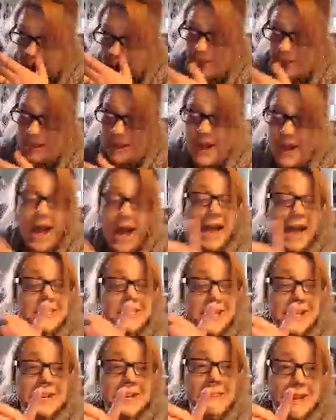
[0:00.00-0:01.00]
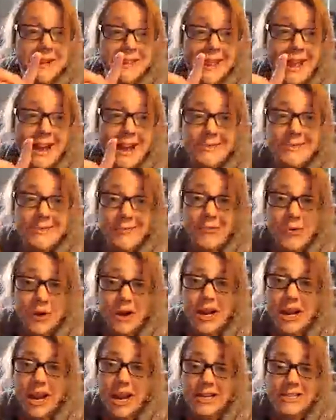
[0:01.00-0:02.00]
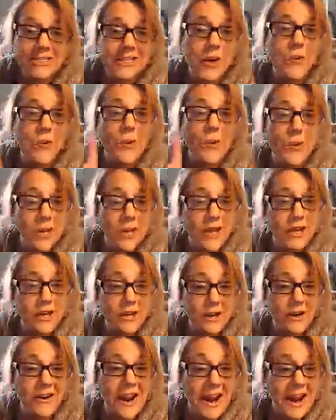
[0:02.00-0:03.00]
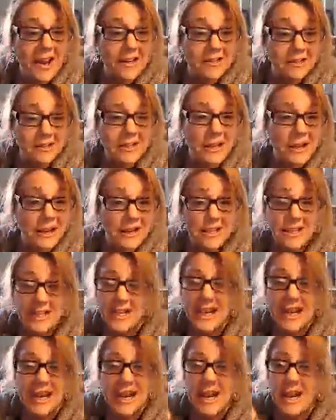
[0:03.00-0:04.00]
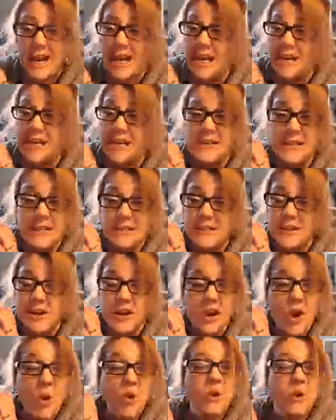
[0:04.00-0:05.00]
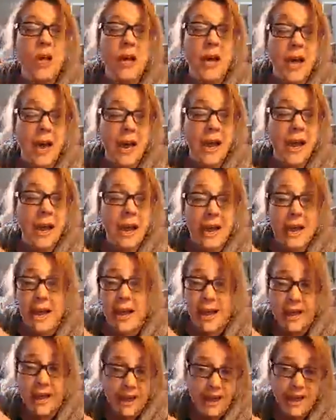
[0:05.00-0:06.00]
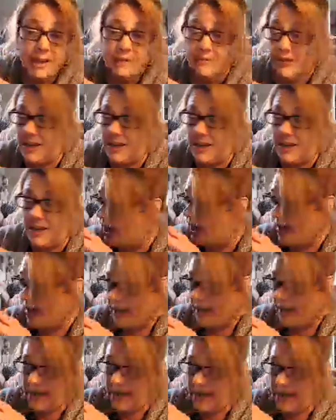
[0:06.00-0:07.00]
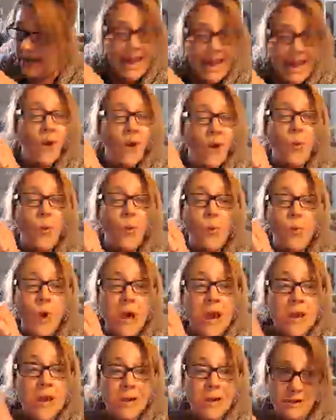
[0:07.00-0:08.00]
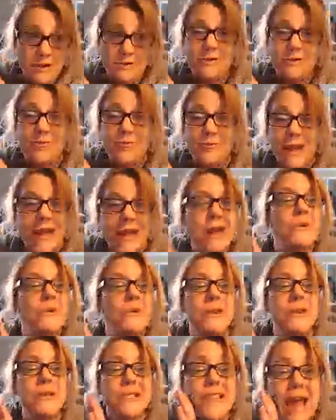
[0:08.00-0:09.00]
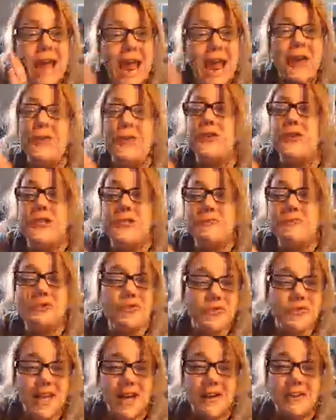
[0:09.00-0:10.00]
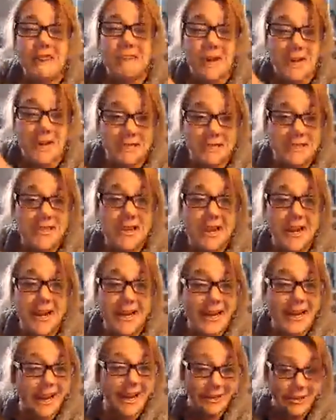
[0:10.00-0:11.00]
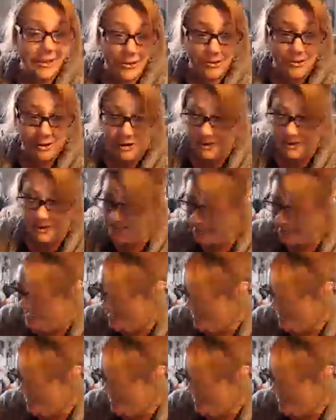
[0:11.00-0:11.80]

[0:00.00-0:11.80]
I said in my last forecast that we were getting our ass kicked, and it is no lie. I mean, I can't wait till May when this energy moves out of my sign and yours.